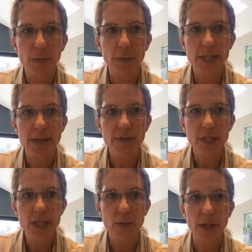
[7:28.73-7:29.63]
My
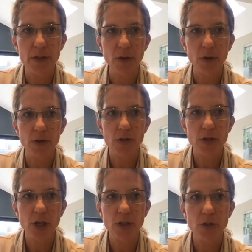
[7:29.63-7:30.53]
17-month-old
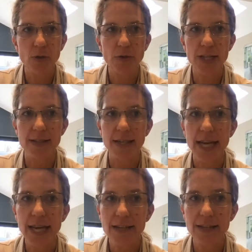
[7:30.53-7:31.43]
started off as an
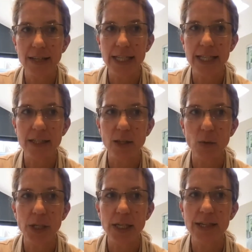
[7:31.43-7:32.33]
excellent eater,
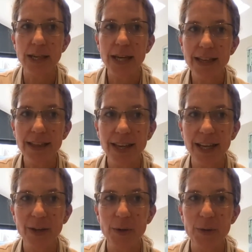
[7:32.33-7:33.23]
would eat
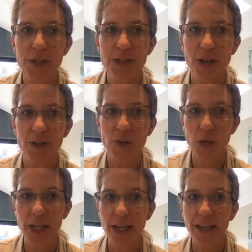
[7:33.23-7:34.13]
anything when we started weaning.